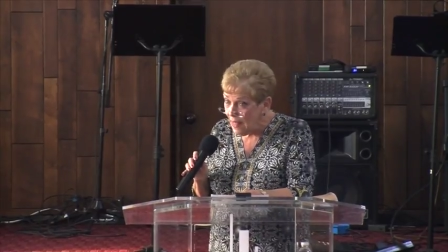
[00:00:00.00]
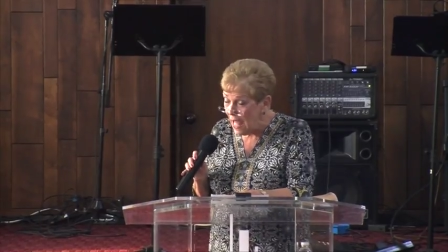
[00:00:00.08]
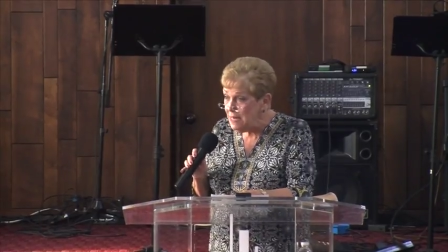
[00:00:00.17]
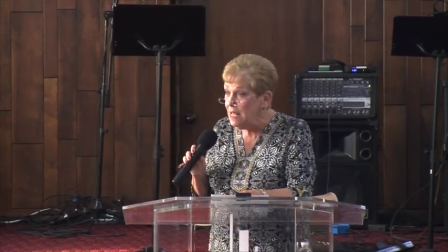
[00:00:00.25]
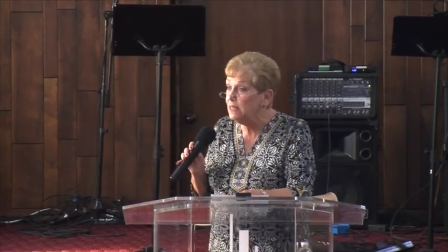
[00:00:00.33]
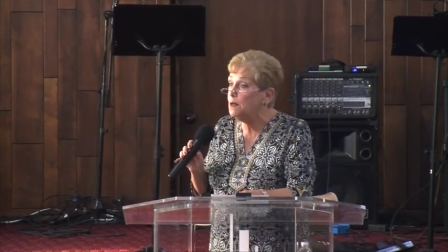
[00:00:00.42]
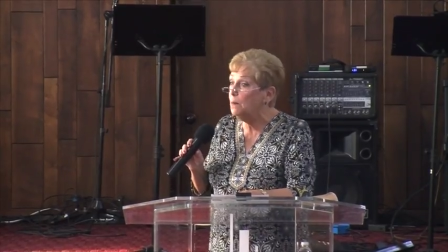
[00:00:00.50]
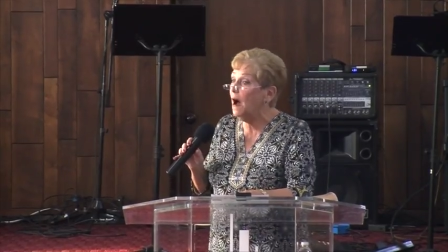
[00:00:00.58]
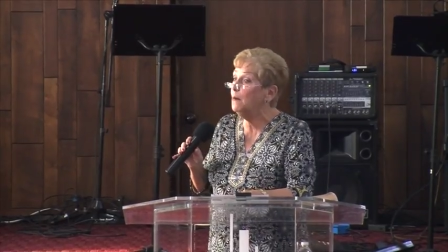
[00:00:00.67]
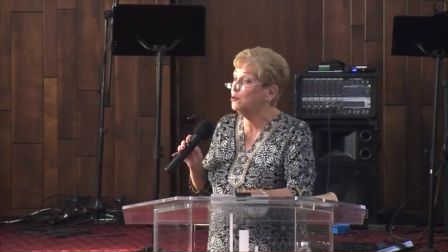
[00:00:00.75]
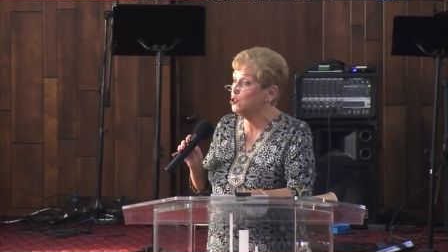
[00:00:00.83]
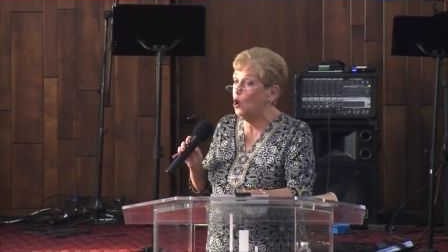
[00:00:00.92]
And yet the
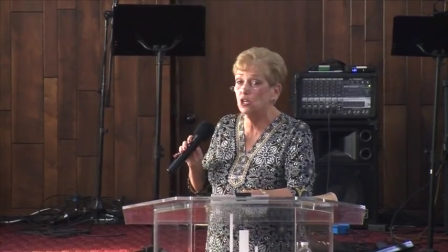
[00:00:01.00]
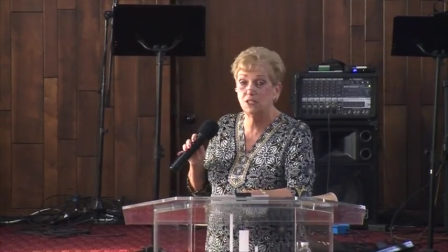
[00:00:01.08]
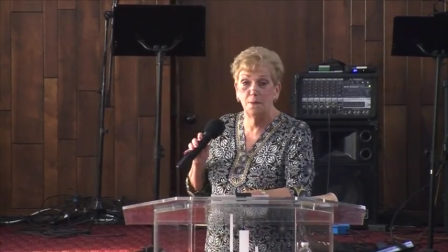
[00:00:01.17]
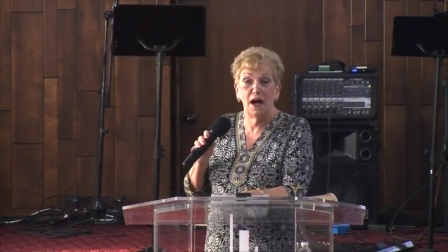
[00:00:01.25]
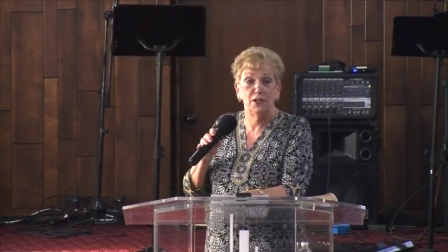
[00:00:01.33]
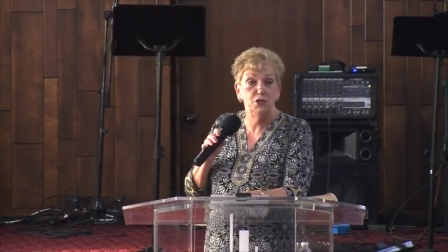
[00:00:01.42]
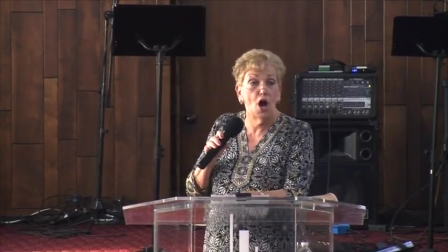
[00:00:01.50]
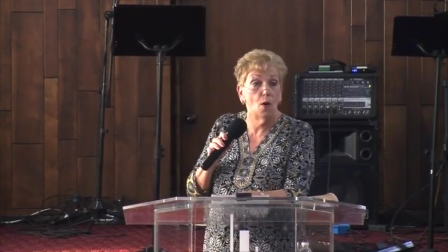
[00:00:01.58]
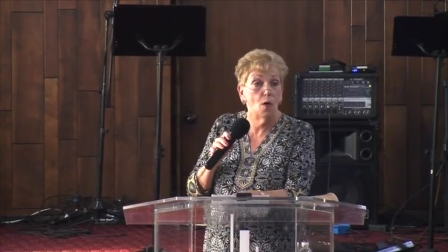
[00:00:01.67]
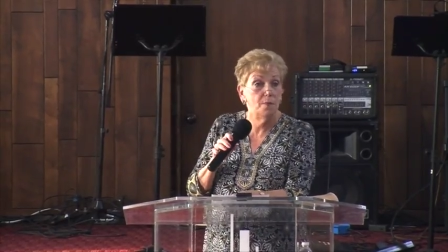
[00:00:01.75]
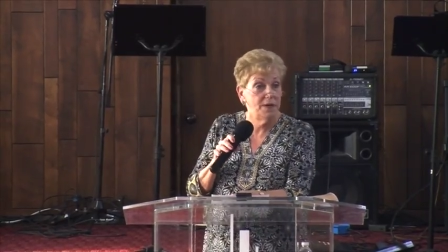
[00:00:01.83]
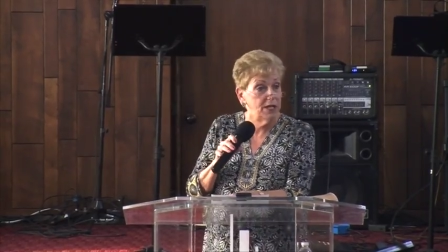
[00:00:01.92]
Bible talks about
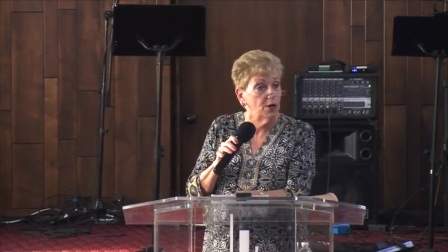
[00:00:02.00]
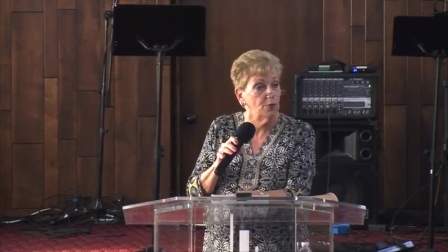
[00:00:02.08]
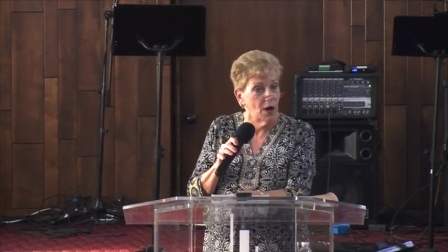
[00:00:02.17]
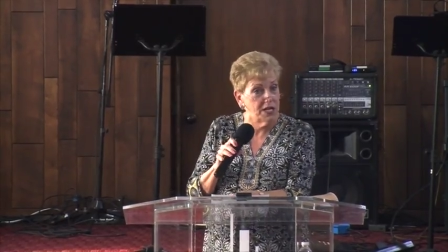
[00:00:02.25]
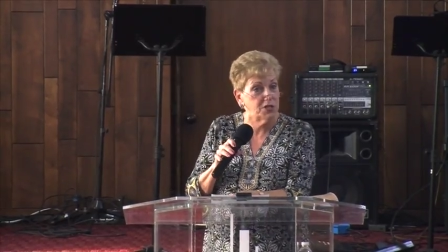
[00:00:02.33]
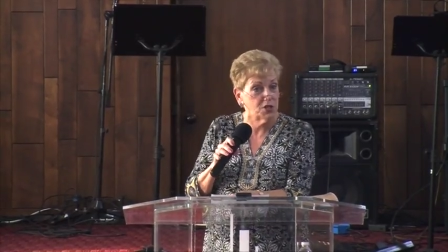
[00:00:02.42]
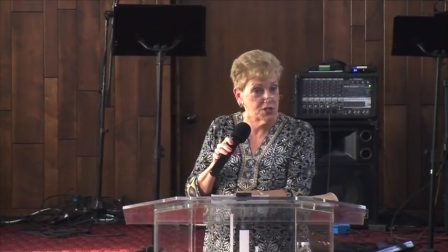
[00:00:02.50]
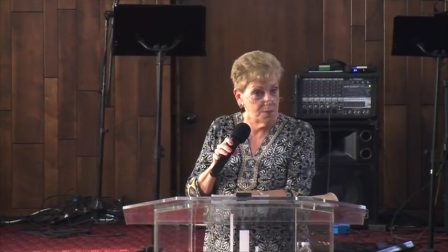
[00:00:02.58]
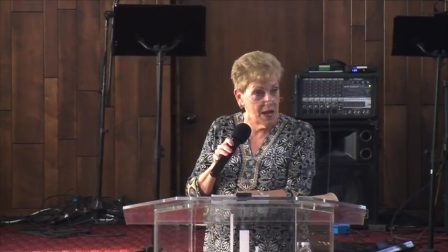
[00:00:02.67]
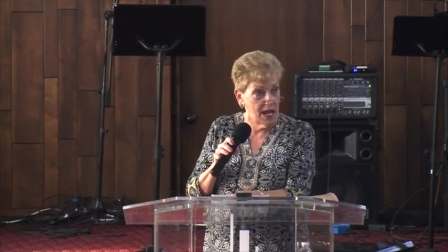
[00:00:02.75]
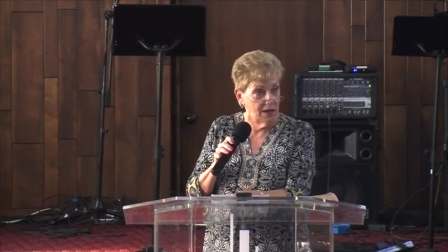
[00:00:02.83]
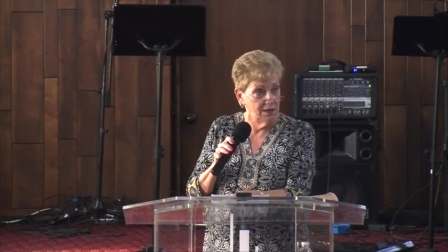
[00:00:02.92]
Noah being a righteous
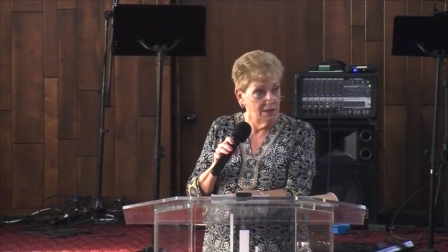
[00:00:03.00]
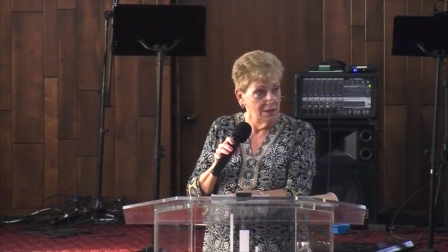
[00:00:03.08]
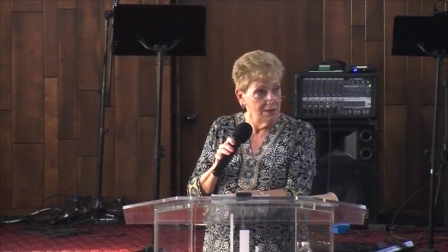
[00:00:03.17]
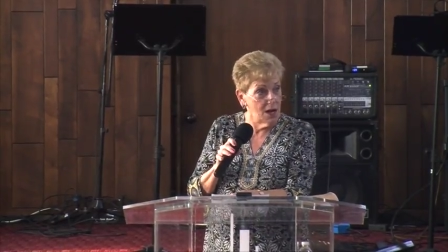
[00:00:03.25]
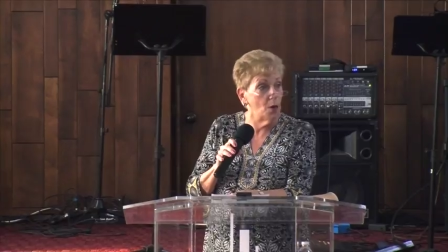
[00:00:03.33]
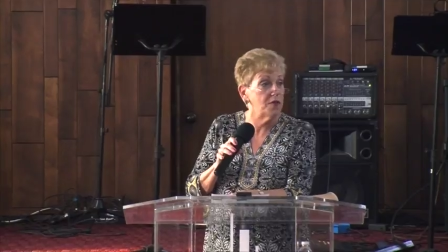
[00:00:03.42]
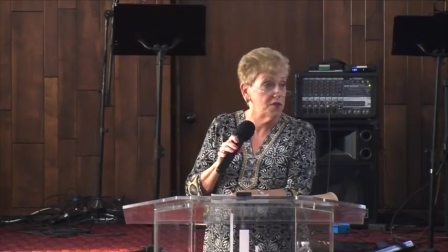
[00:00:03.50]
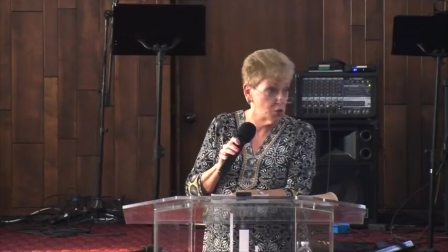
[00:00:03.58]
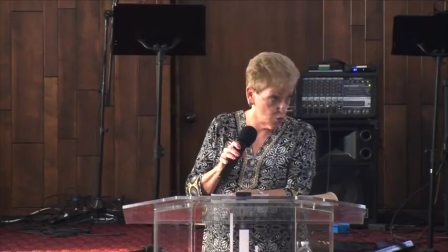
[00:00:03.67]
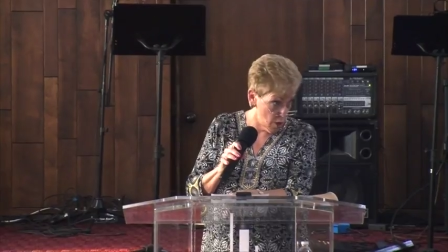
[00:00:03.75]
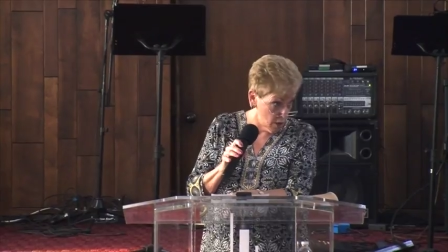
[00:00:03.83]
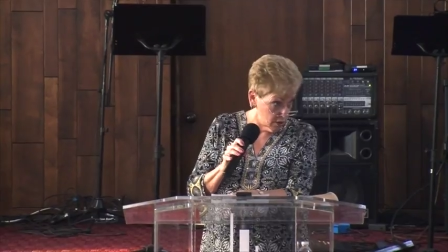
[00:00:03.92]
man, Noah the
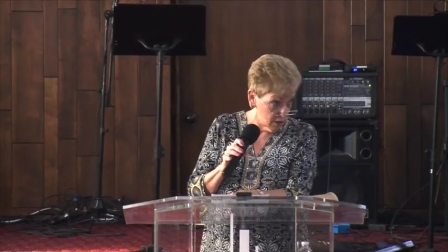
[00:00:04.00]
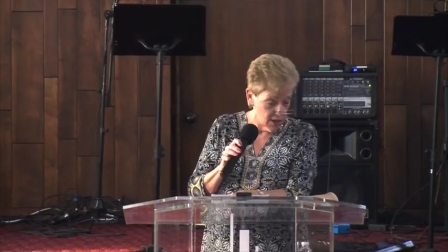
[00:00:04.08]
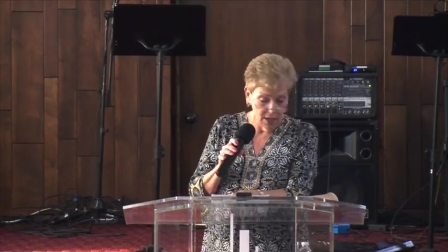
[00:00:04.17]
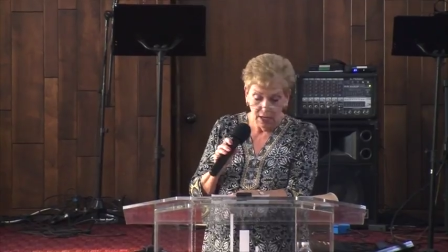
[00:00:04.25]
drunk.